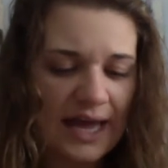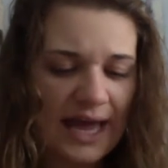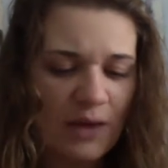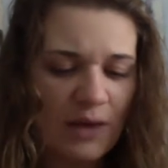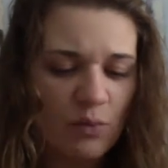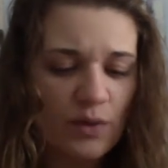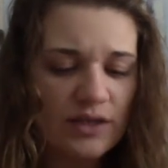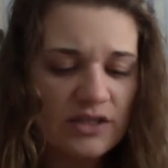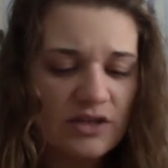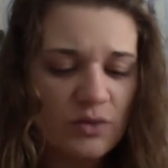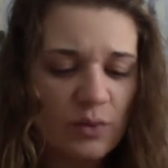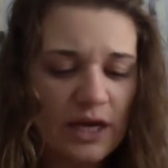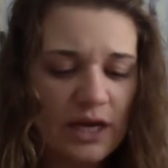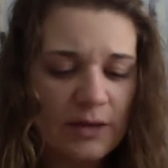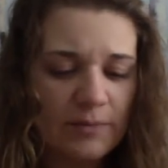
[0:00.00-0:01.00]
"And when did
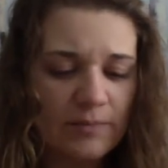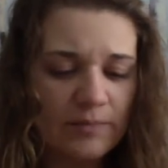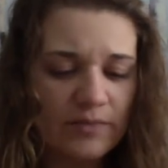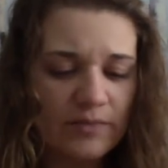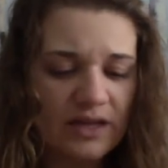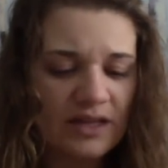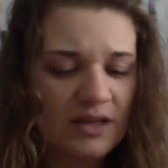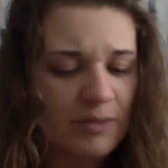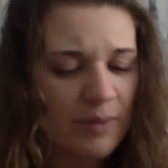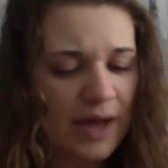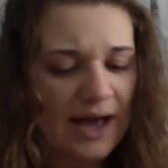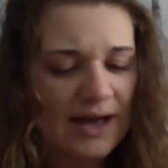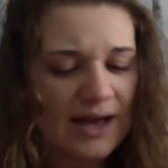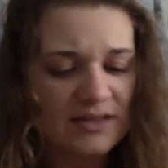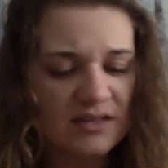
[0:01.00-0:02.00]
we, in the
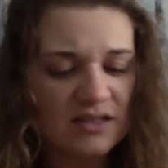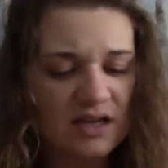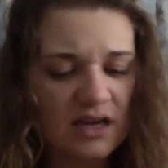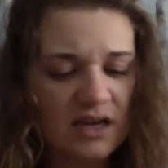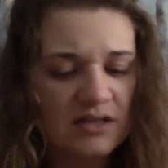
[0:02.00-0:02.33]
past,